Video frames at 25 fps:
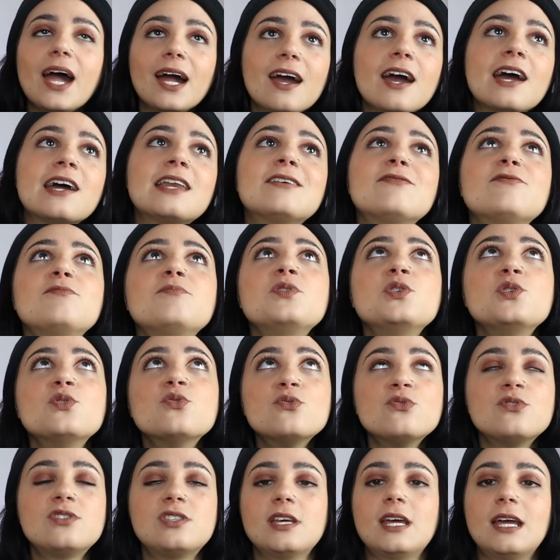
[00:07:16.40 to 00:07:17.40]
that kind of
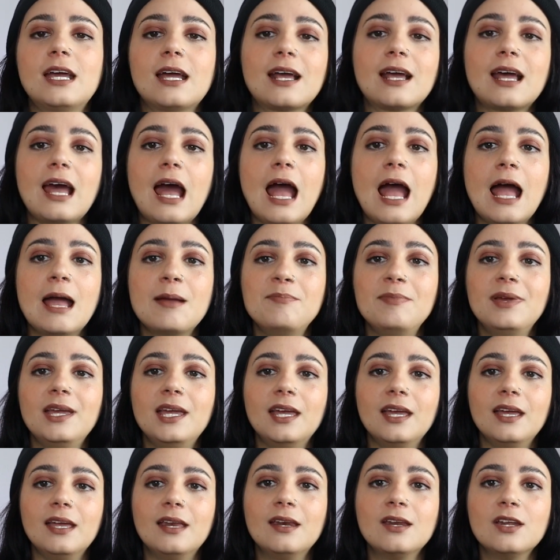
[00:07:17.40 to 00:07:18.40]
music. I
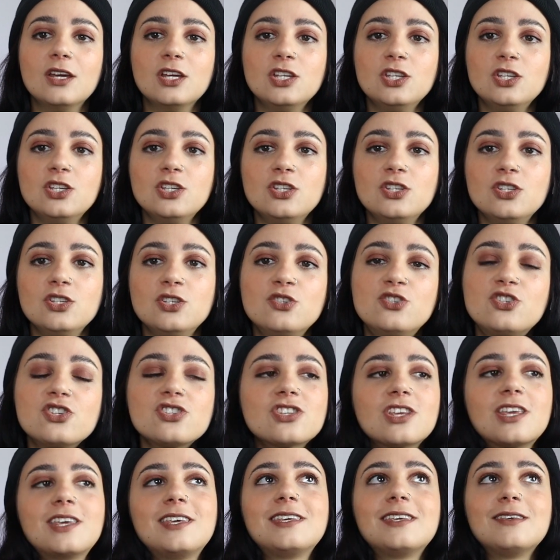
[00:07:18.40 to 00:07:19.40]
mean,
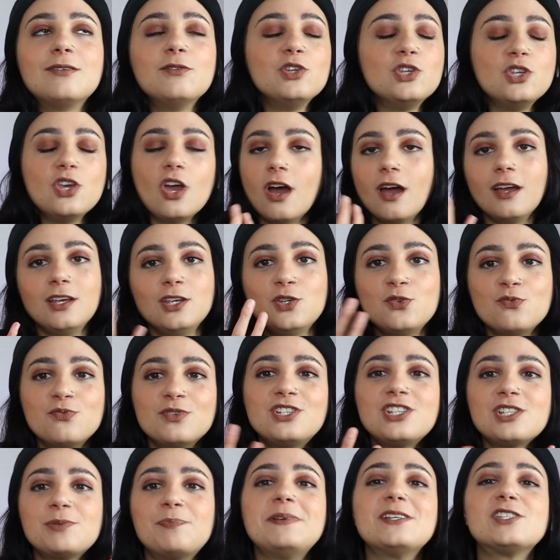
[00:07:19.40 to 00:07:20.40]

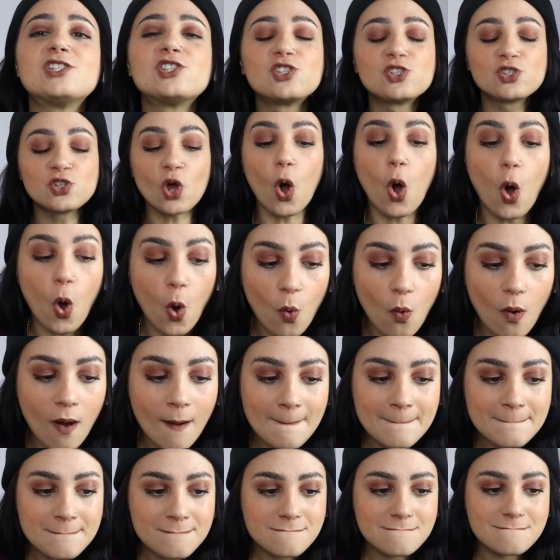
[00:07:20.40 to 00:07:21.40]
you would just be
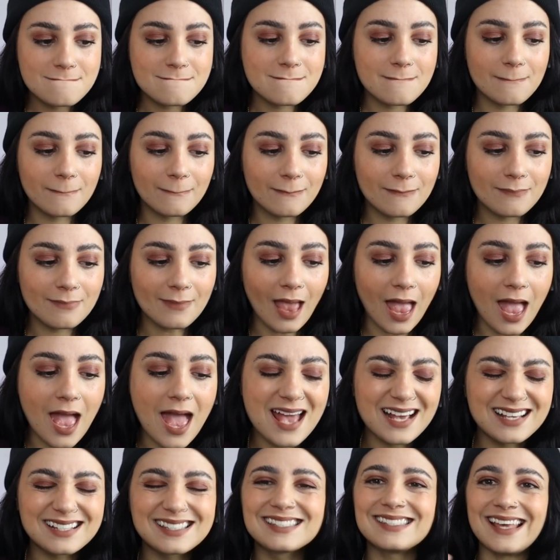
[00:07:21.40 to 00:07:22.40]
so
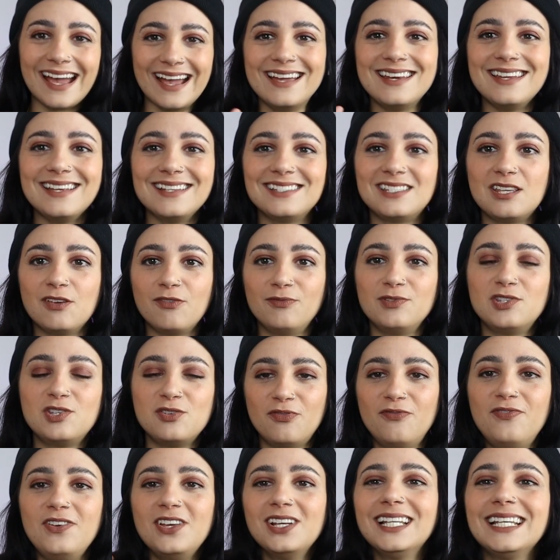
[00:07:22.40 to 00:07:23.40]
excited
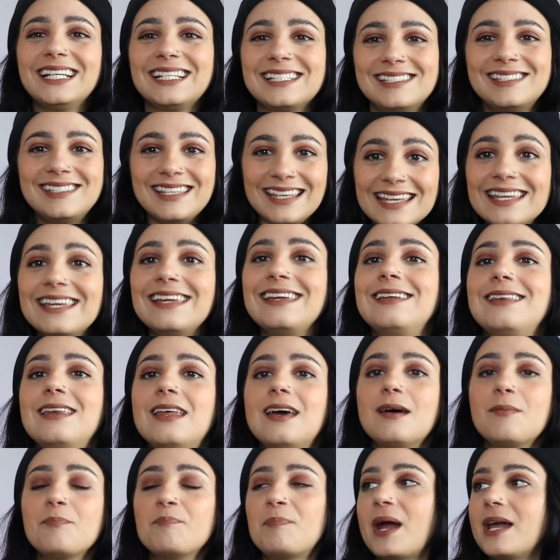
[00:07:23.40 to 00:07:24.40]
to feel like
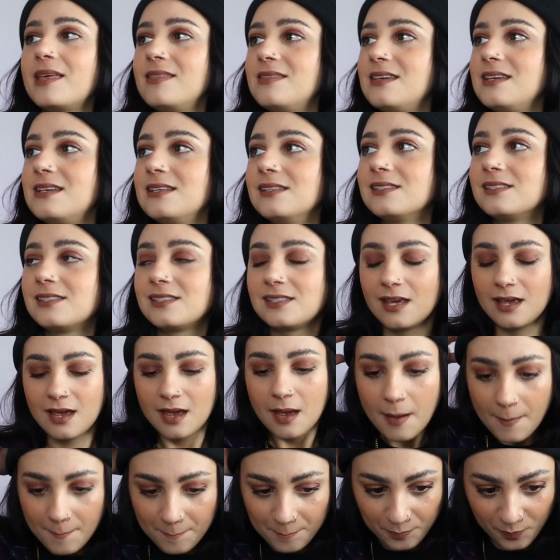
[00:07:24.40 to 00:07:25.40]
seen by these,
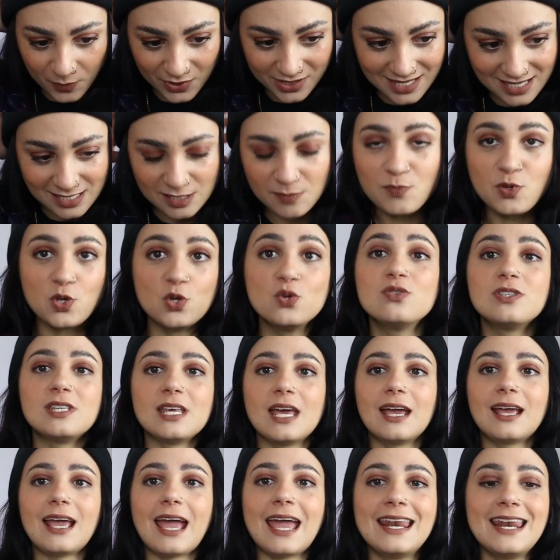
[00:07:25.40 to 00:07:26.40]
with these
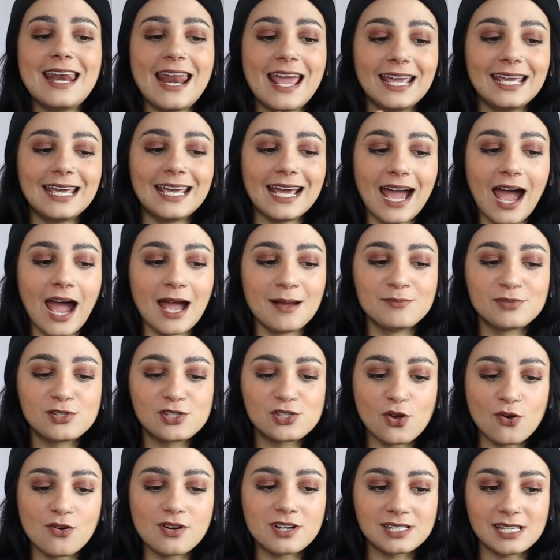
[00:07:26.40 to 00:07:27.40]
music. And like,
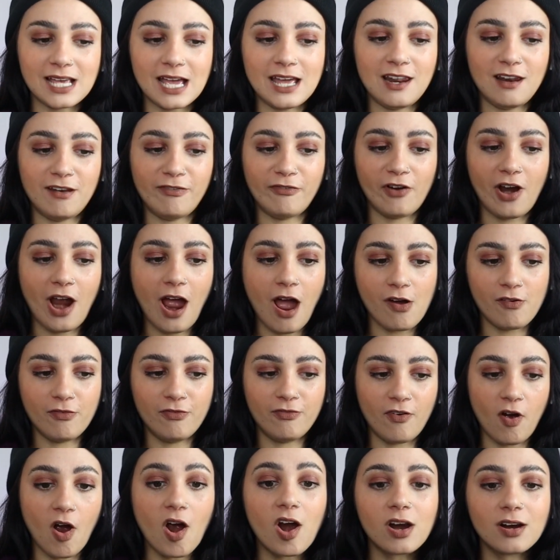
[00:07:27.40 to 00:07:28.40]
I'm so excited for
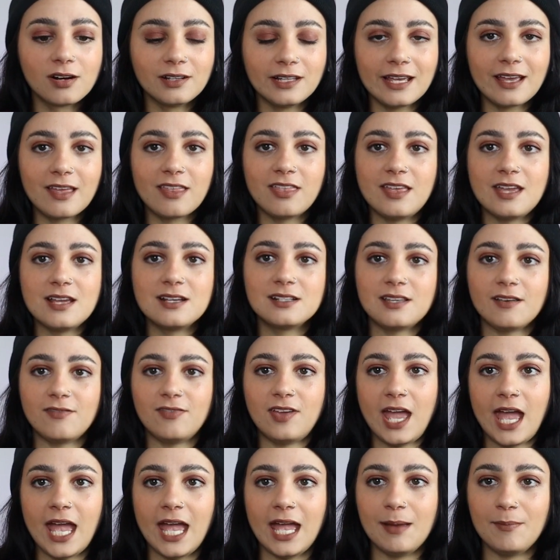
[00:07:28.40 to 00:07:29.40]
how far like things
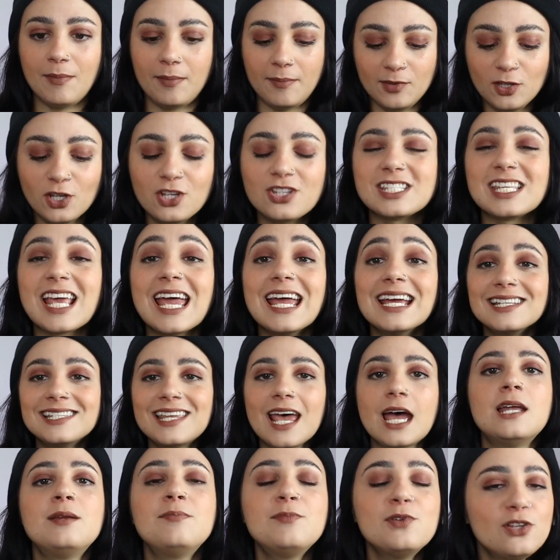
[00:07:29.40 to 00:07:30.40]
have came. I mean, look at this,
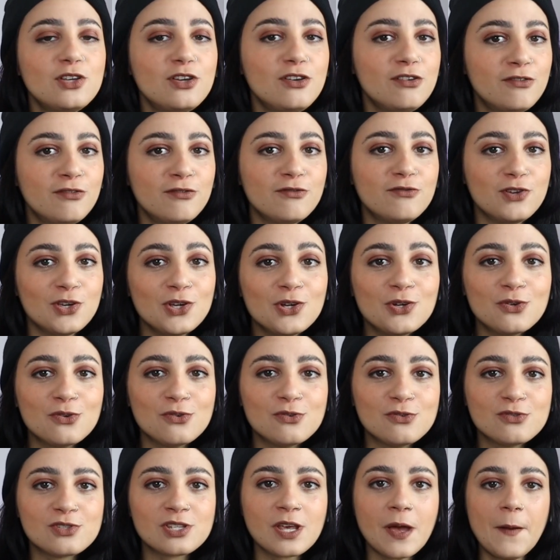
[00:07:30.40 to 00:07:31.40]
10 million of
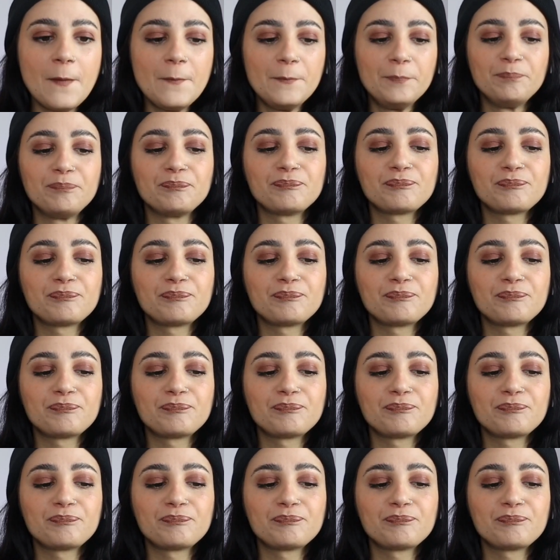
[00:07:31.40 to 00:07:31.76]
views